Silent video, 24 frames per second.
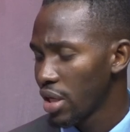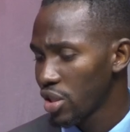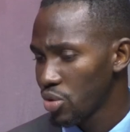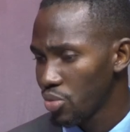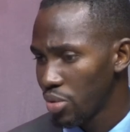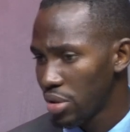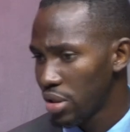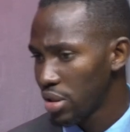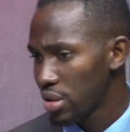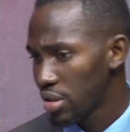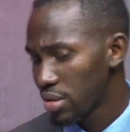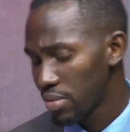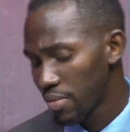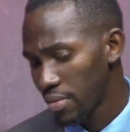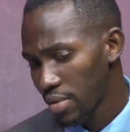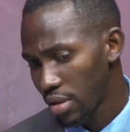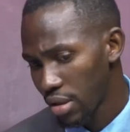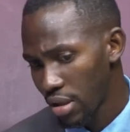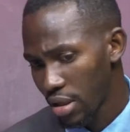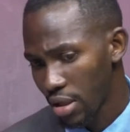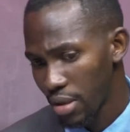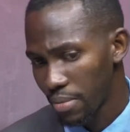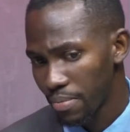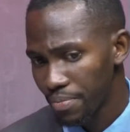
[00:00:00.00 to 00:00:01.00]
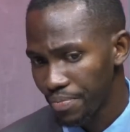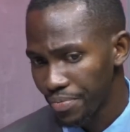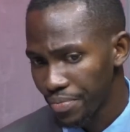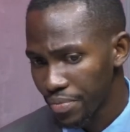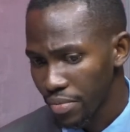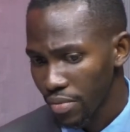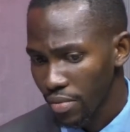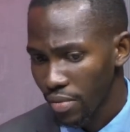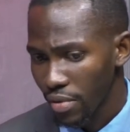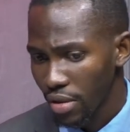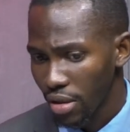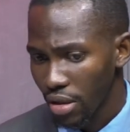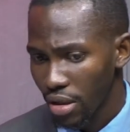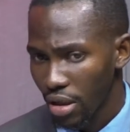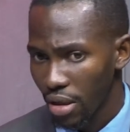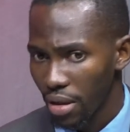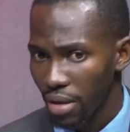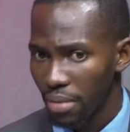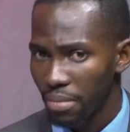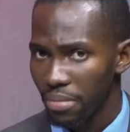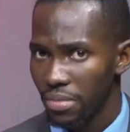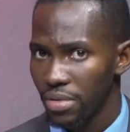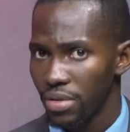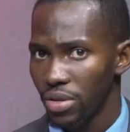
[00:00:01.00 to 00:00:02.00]
actually,
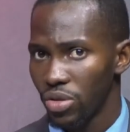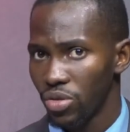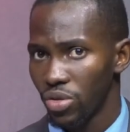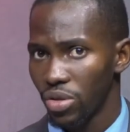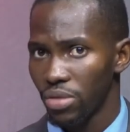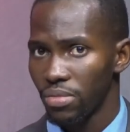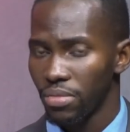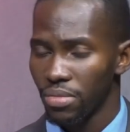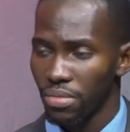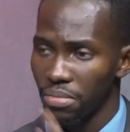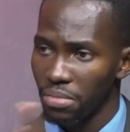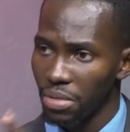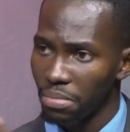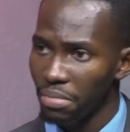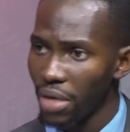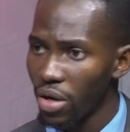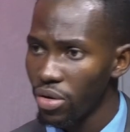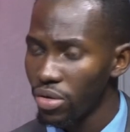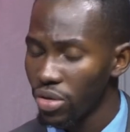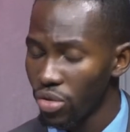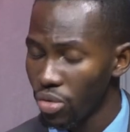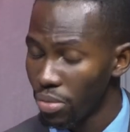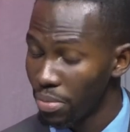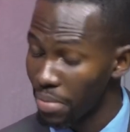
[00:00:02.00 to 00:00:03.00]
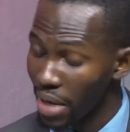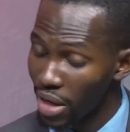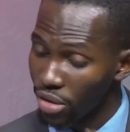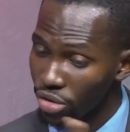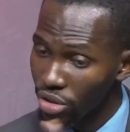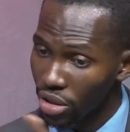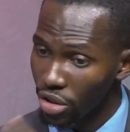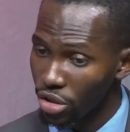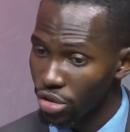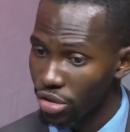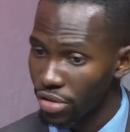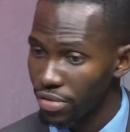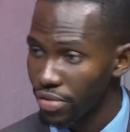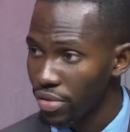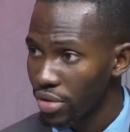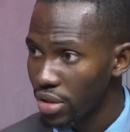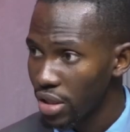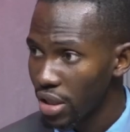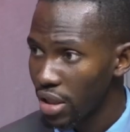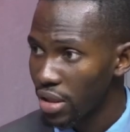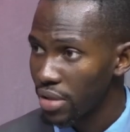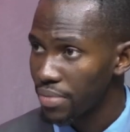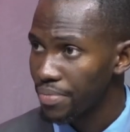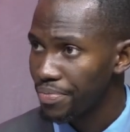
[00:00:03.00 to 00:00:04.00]
mount a lot of
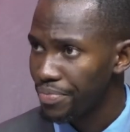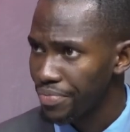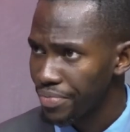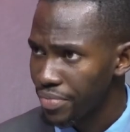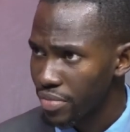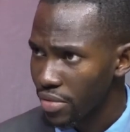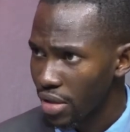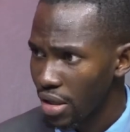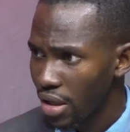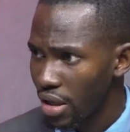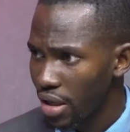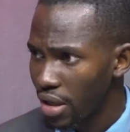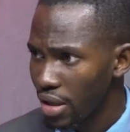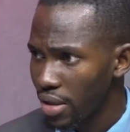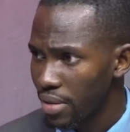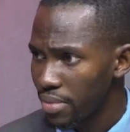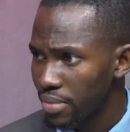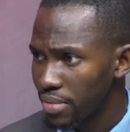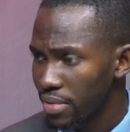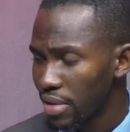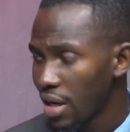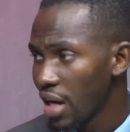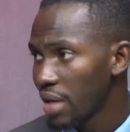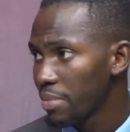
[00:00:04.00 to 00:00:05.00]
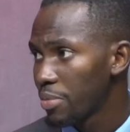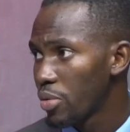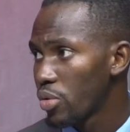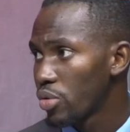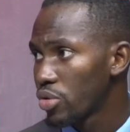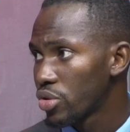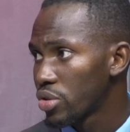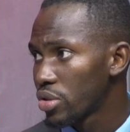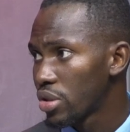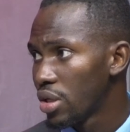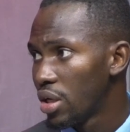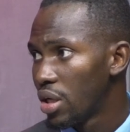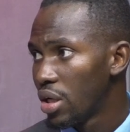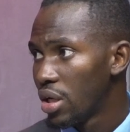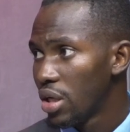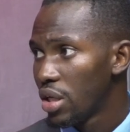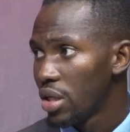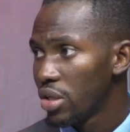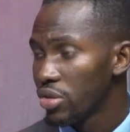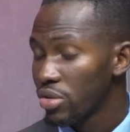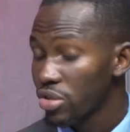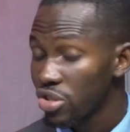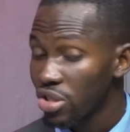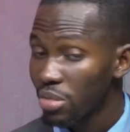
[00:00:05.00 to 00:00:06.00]
other guard posts
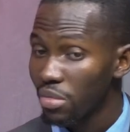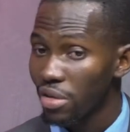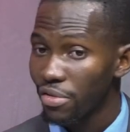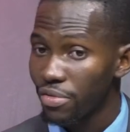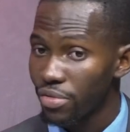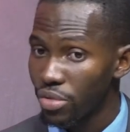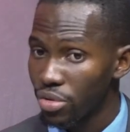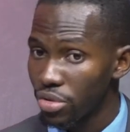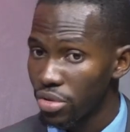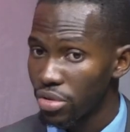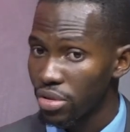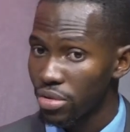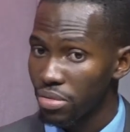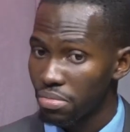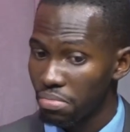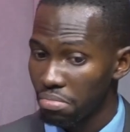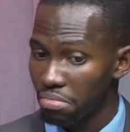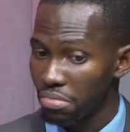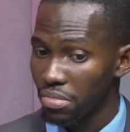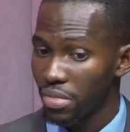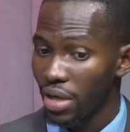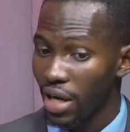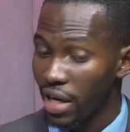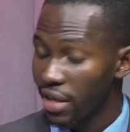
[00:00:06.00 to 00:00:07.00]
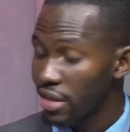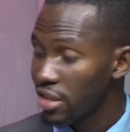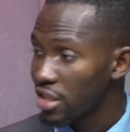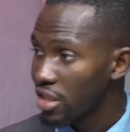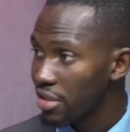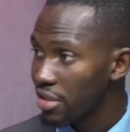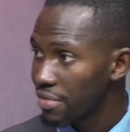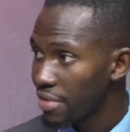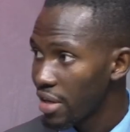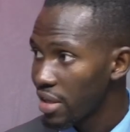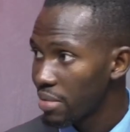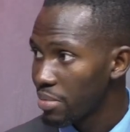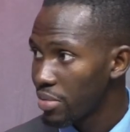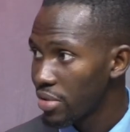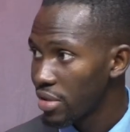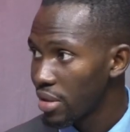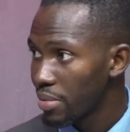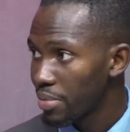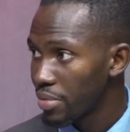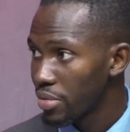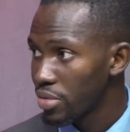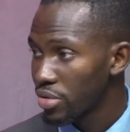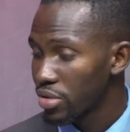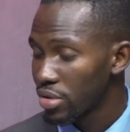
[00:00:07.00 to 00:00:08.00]
into some of those identified border
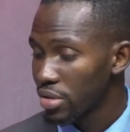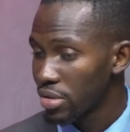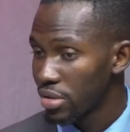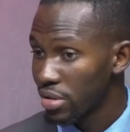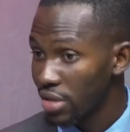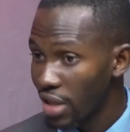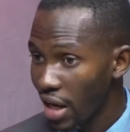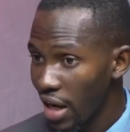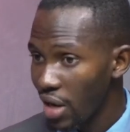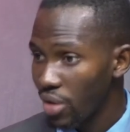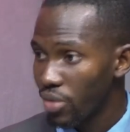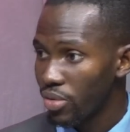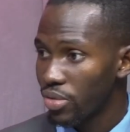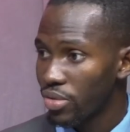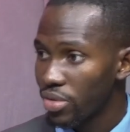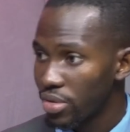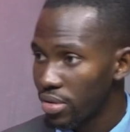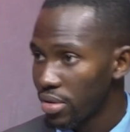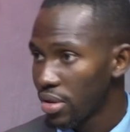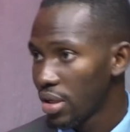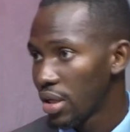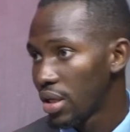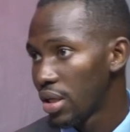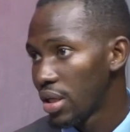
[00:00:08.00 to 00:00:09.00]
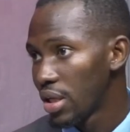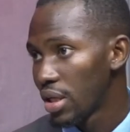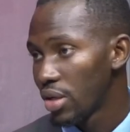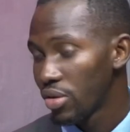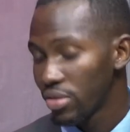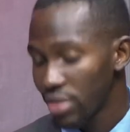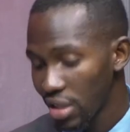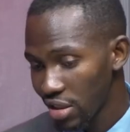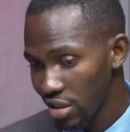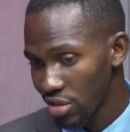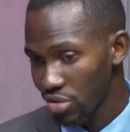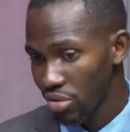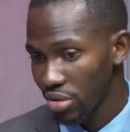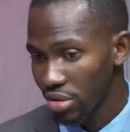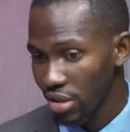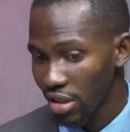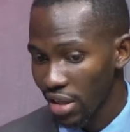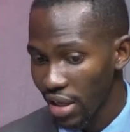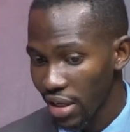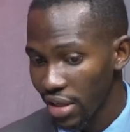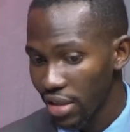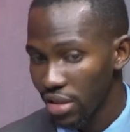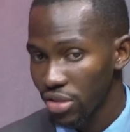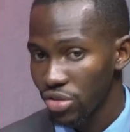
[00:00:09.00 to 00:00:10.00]
posts now. That is on the
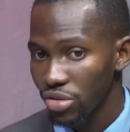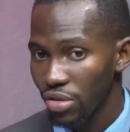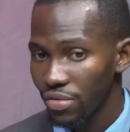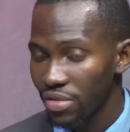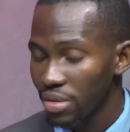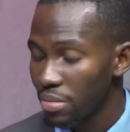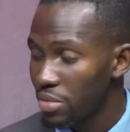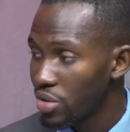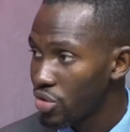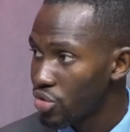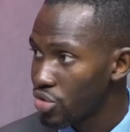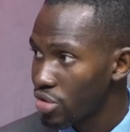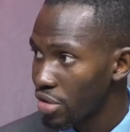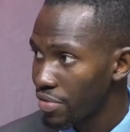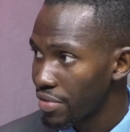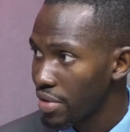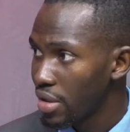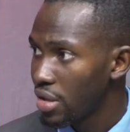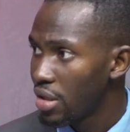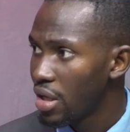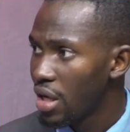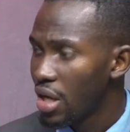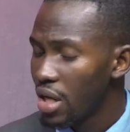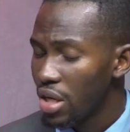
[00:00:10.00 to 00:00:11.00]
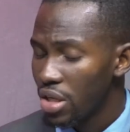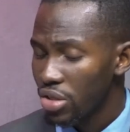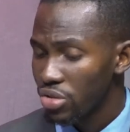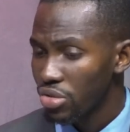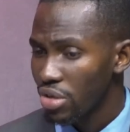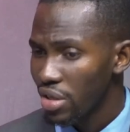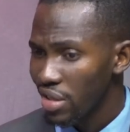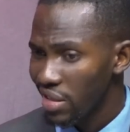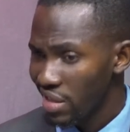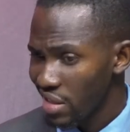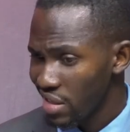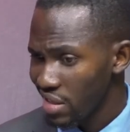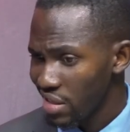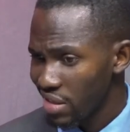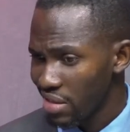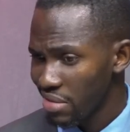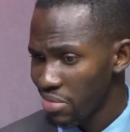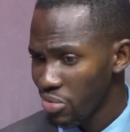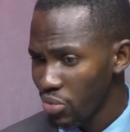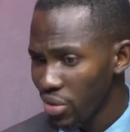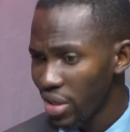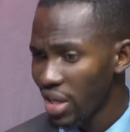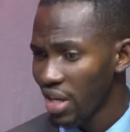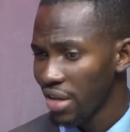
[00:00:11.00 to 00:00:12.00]
line list of the Ministry of Health. So
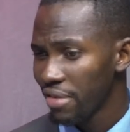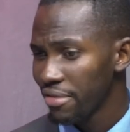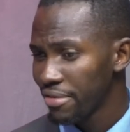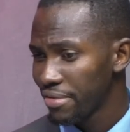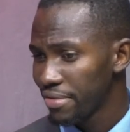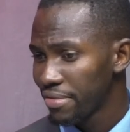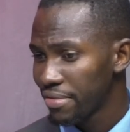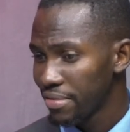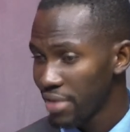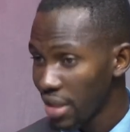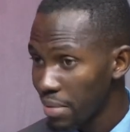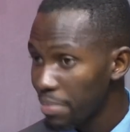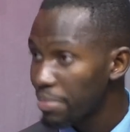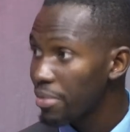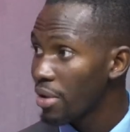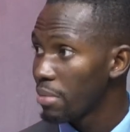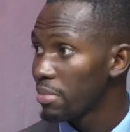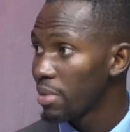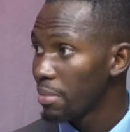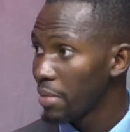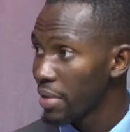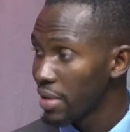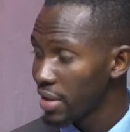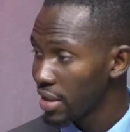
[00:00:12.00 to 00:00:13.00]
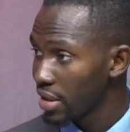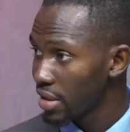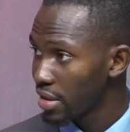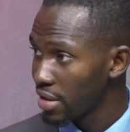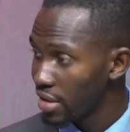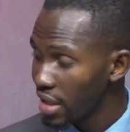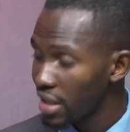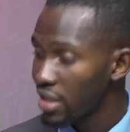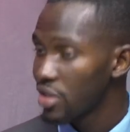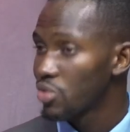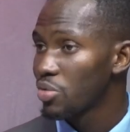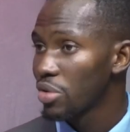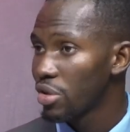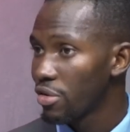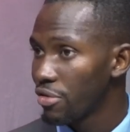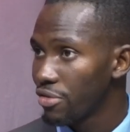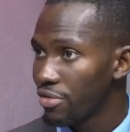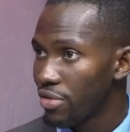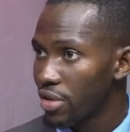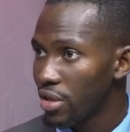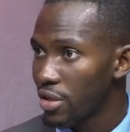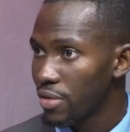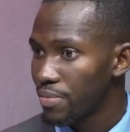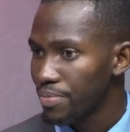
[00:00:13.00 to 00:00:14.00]
we have that problem. I think that is one
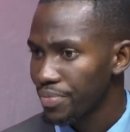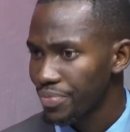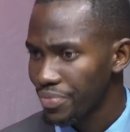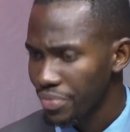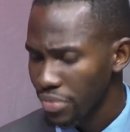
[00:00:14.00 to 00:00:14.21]
of the